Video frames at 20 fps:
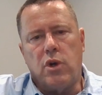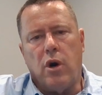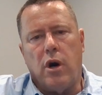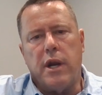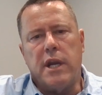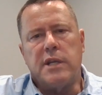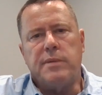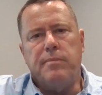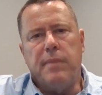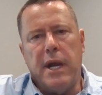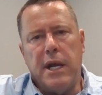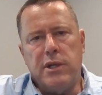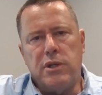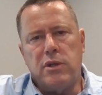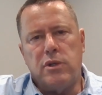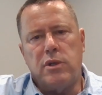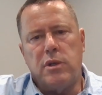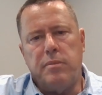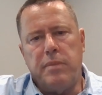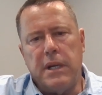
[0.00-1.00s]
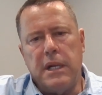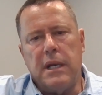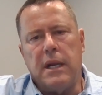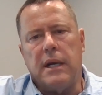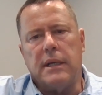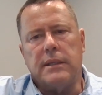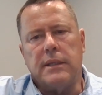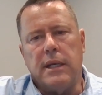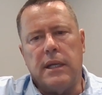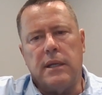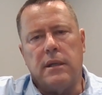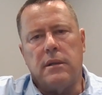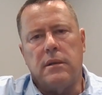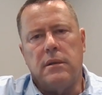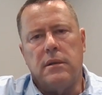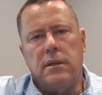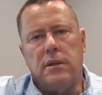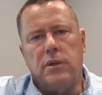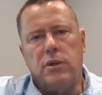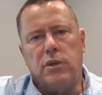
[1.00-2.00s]
God has made you to be like that,
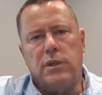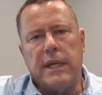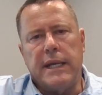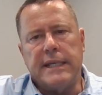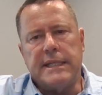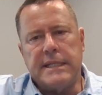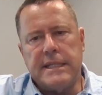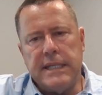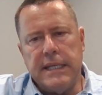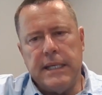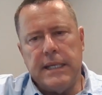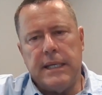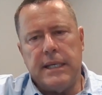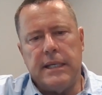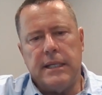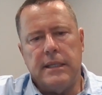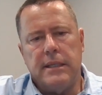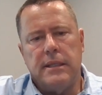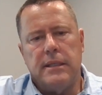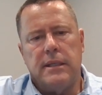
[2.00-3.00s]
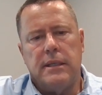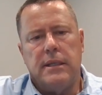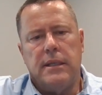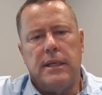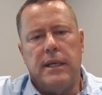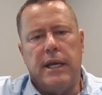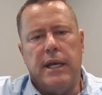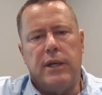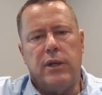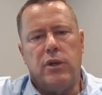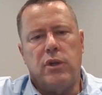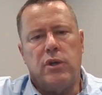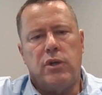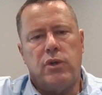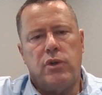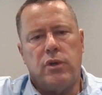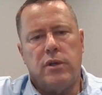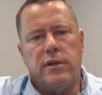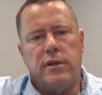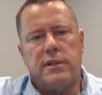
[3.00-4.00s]
to take steer and to
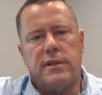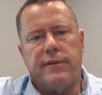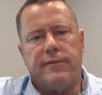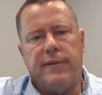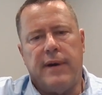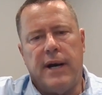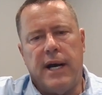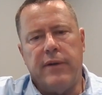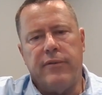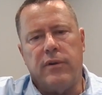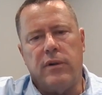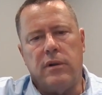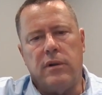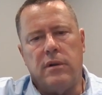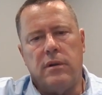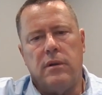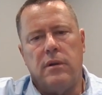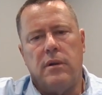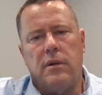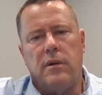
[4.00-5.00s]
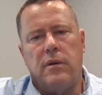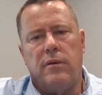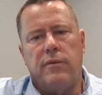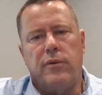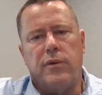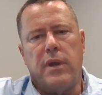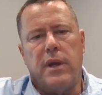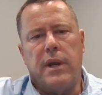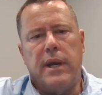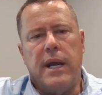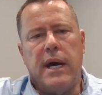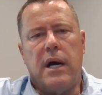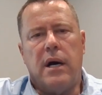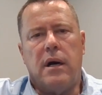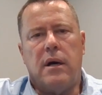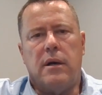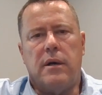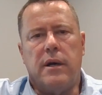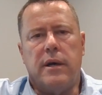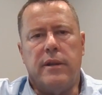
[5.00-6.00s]
ensure survival for the
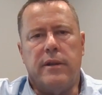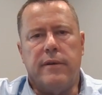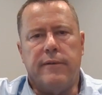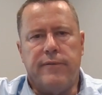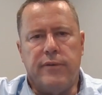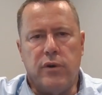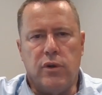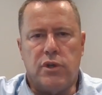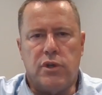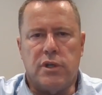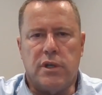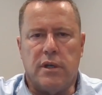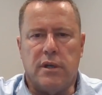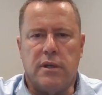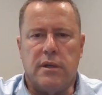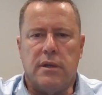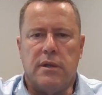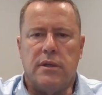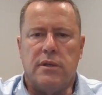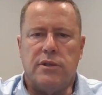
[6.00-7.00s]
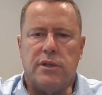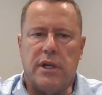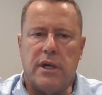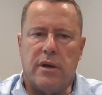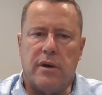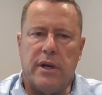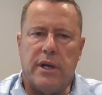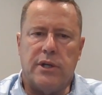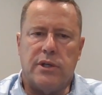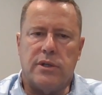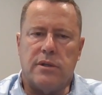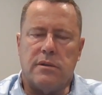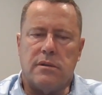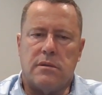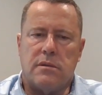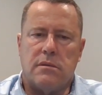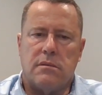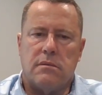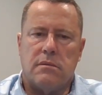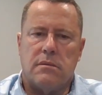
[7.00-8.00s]
now and the future
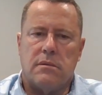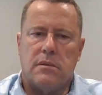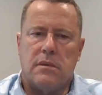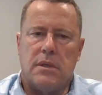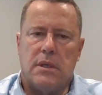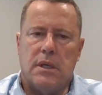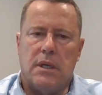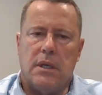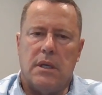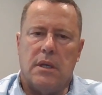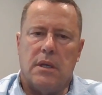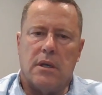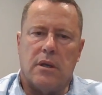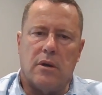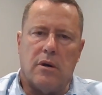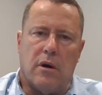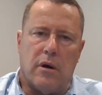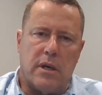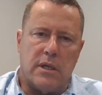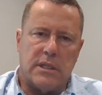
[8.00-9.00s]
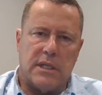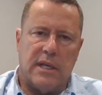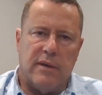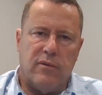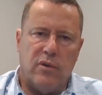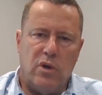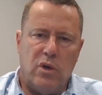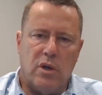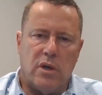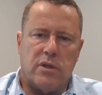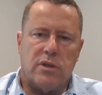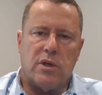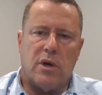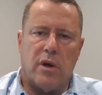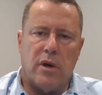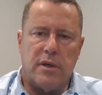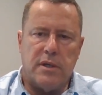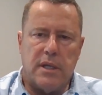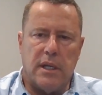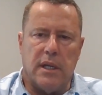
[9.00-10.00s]
generations. God has given you
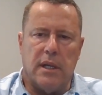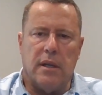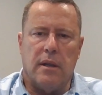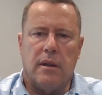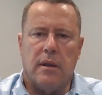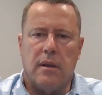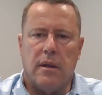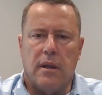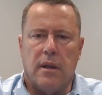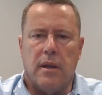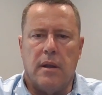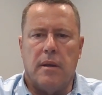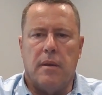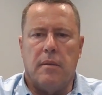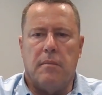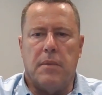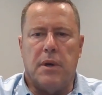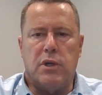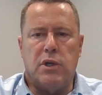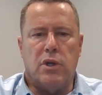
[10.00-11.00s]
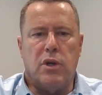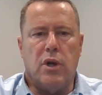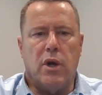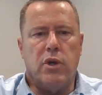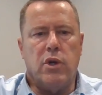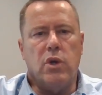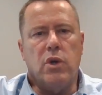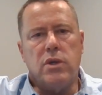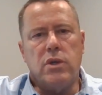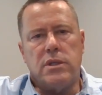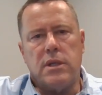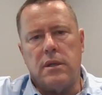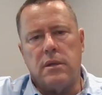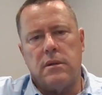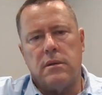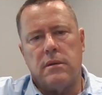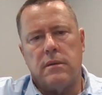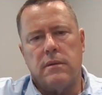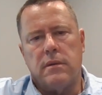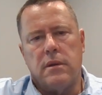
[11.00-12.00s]
authority, but you don't use it,
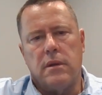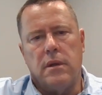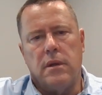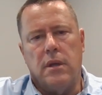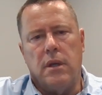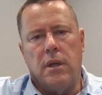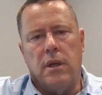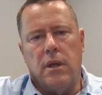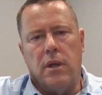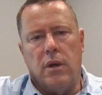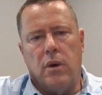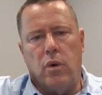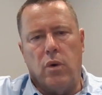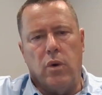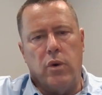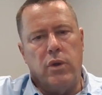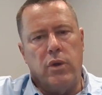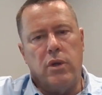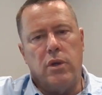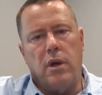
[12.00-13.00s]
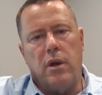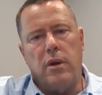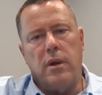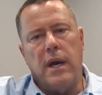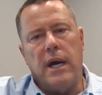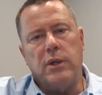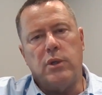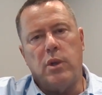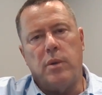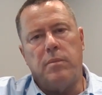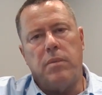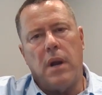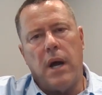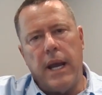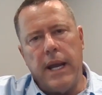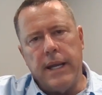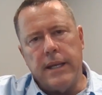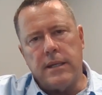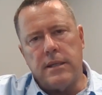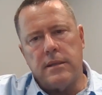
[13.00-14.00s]
or you don't know how to apply
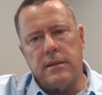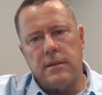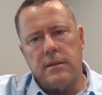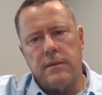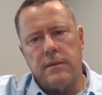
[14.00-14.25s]
it,